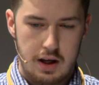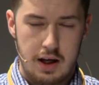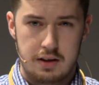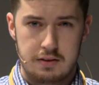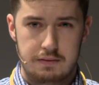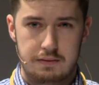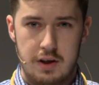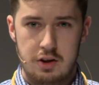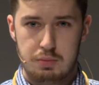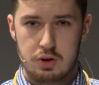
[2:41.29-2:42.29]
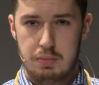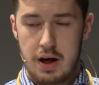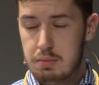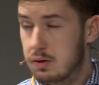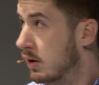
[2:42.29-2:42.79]
And Facebook
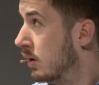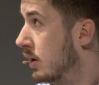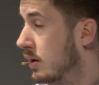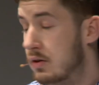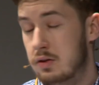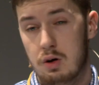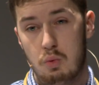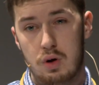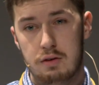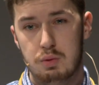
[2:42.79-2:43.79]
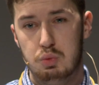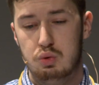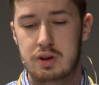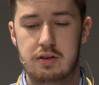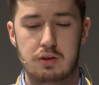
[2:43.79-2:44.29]
Paper is one of the more
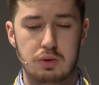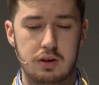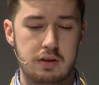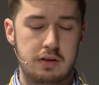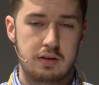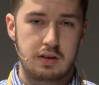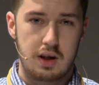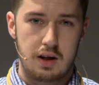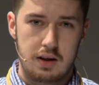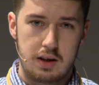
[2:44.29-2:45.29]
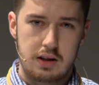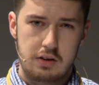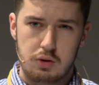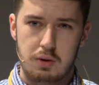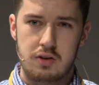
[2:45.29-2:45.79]
recent ones.
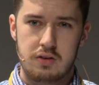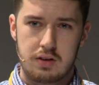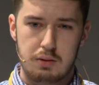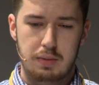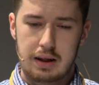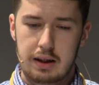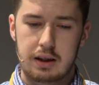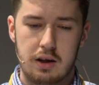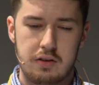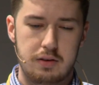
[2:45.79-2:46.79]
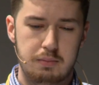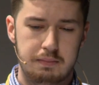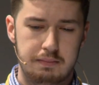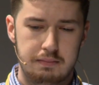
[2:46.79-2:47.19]
It's almost completely custom.